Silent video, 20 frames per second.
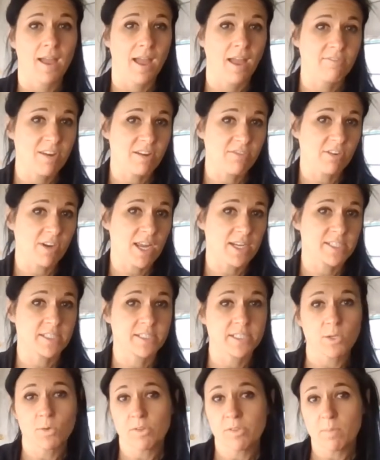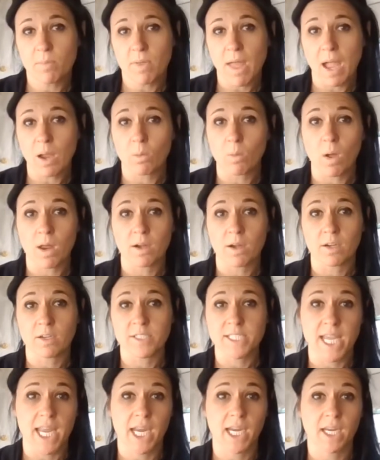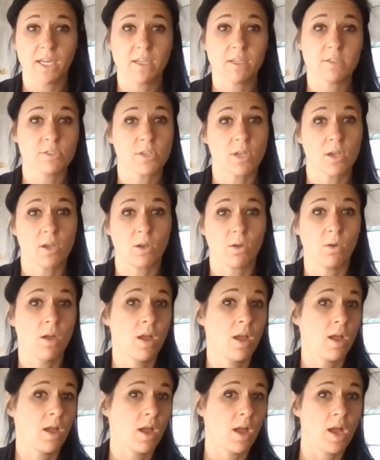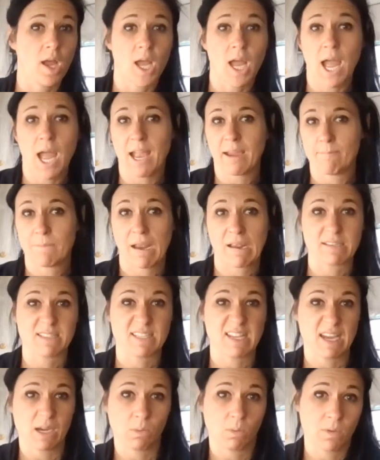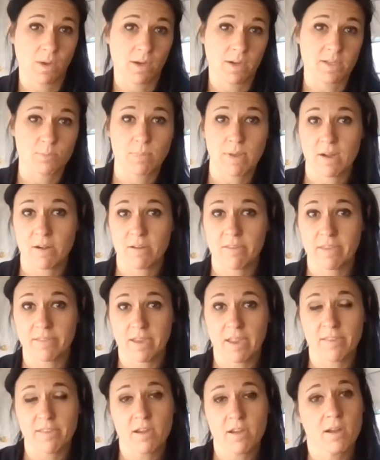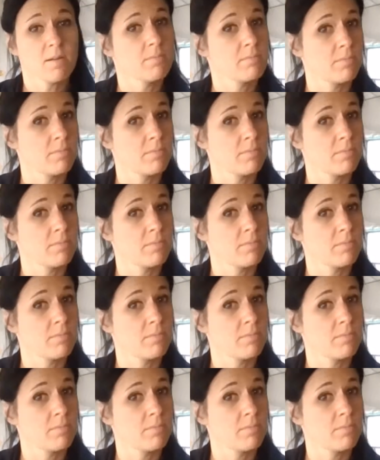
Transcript: I've never had to deal with a black water tank, so I'm not saying one is better than the other,